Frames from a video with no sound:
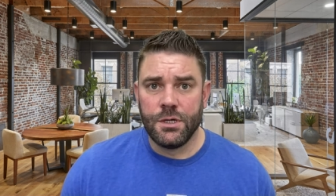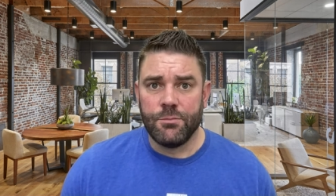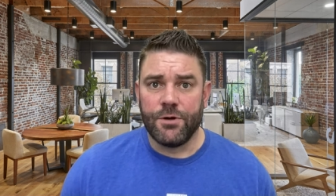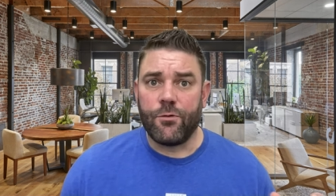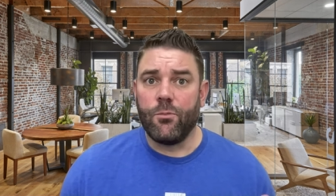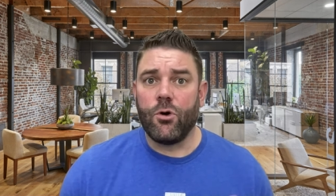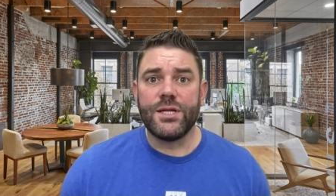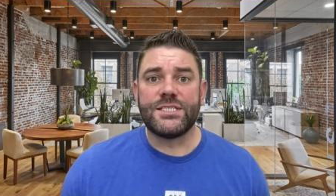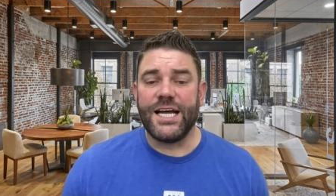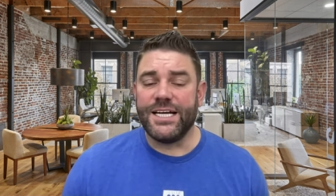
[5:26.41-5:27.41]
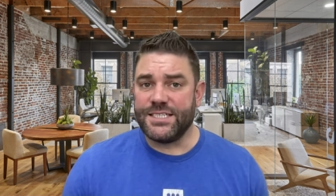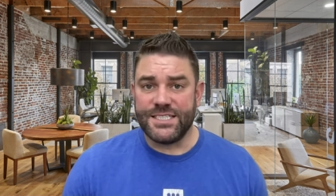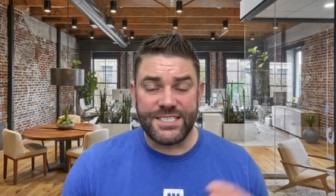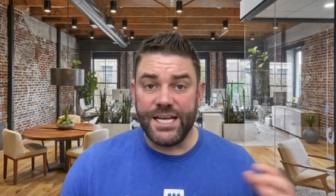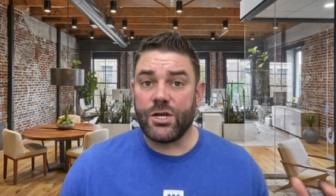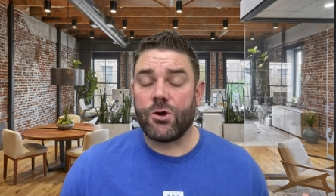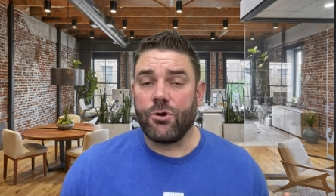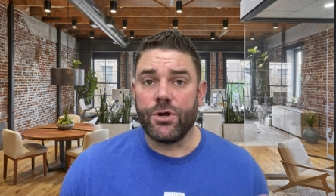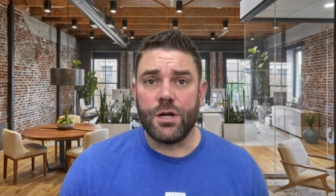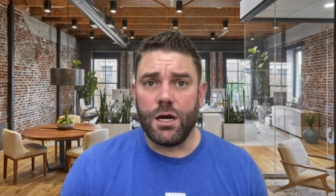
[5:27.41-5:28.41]
But for more insights and to stay
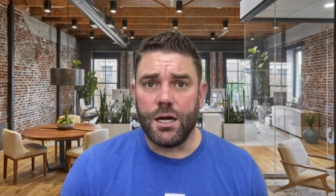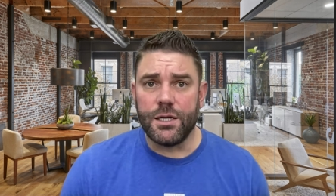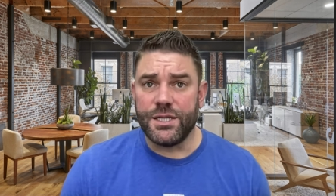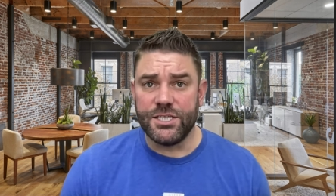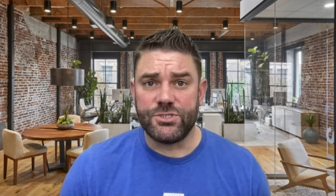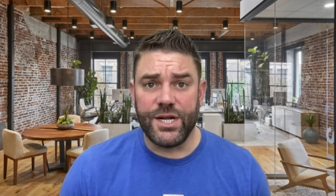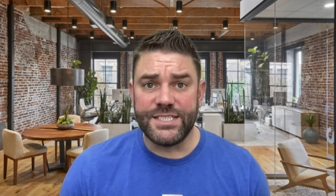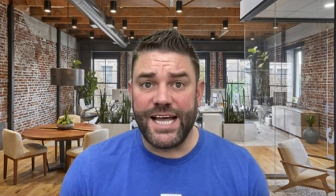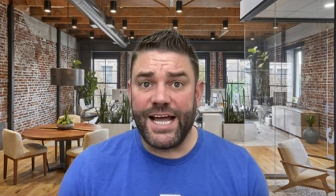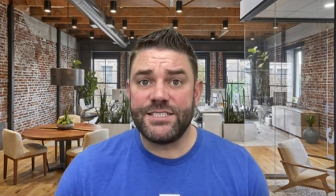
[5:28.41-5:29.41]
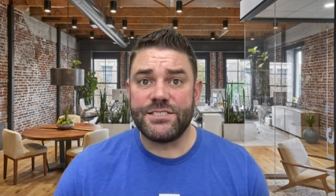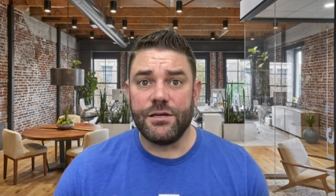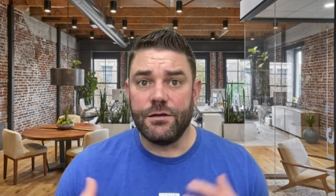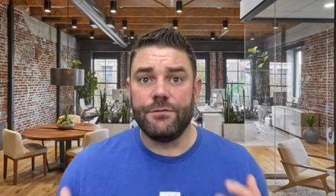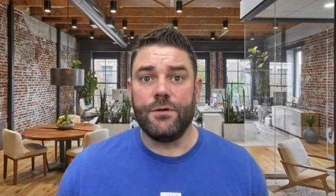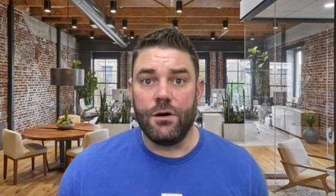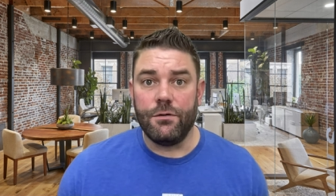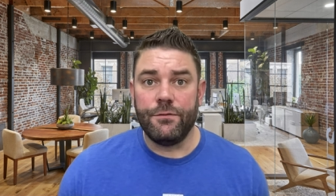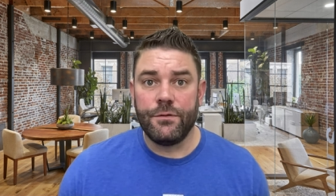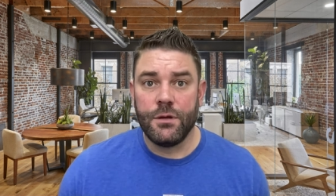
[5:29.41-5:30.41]
current on these trends as they
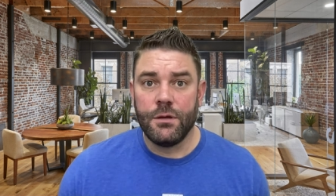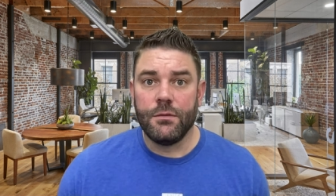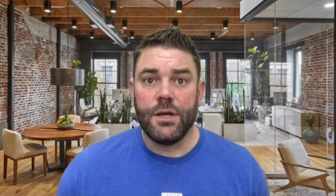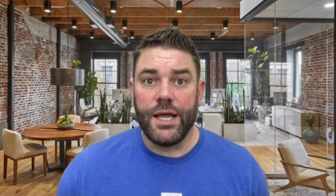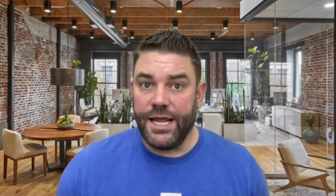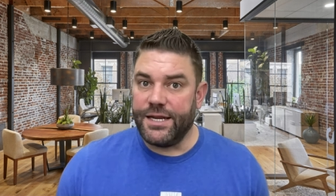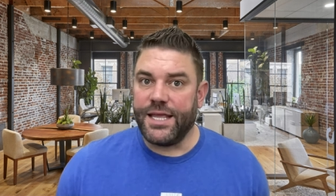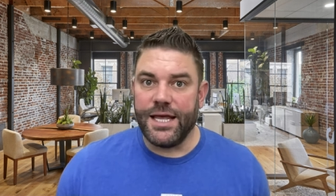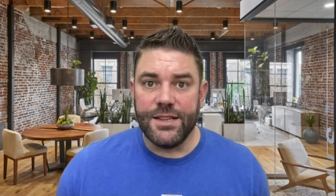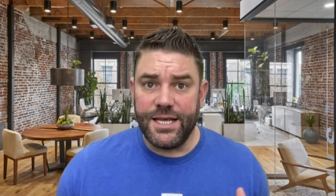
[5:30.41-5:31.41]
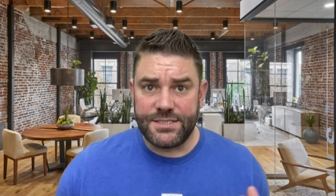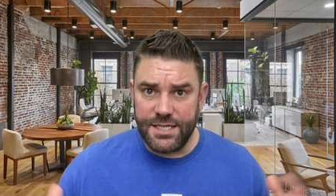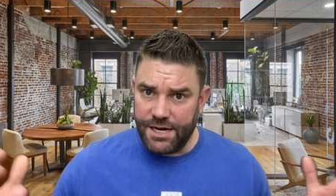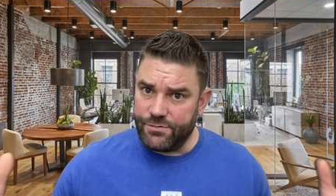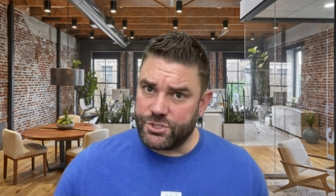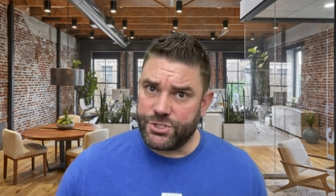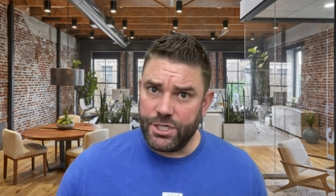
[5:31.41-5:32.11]
evolve and to get less than average